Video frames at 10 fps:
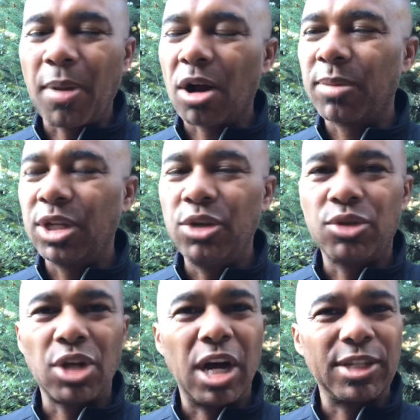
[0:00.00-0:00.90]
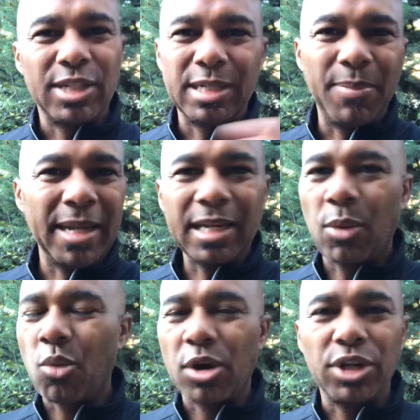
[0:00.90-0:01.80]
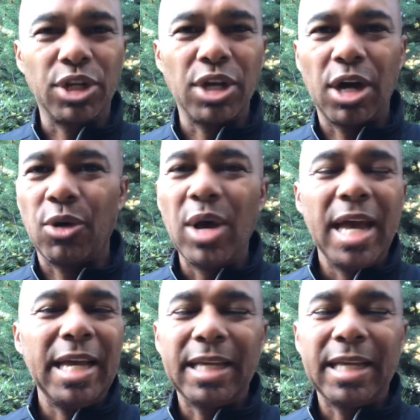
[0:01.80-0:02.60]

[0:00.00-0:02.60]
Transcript: barbecue sauce, and depending on where you go,